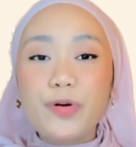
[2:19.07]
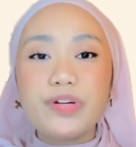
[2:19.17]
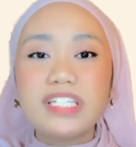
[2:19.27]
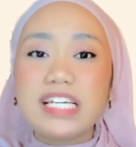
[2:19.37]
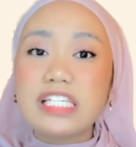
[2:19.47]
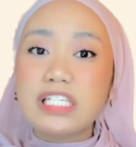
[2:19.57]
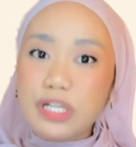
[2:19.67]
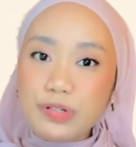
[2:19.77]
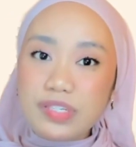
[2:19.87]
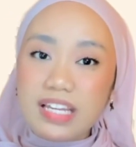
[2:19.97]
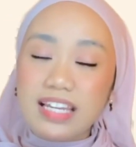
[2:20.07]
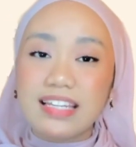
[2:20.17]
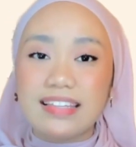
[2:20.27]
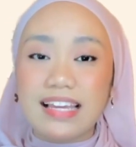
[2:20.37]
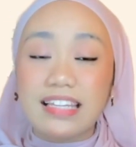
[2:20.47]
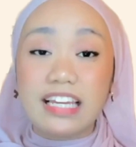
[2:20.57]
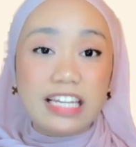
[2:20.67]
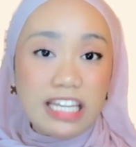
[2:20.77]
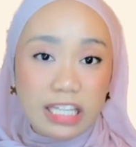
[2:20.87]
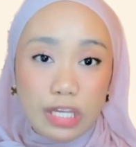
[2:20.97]
which is used in detecting
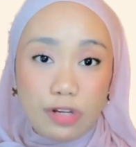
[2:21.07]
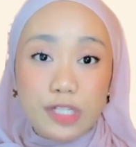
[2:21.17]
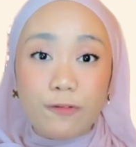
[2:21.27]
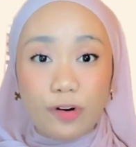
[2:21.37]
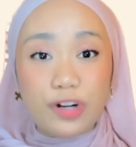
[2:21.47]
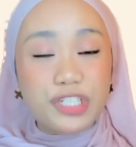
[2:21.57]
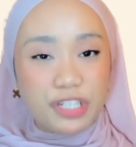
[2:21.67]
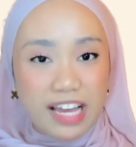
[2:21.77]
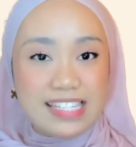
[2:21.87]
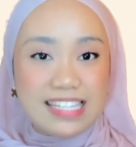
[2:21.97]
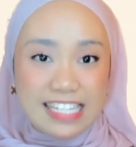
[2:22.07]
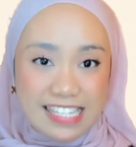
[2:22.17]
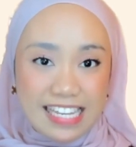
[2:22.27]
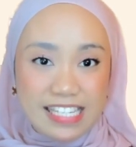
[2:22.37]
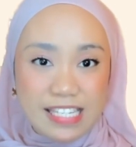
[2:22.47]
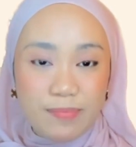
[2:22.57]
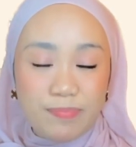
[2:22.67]
DTUs for Chagas disease.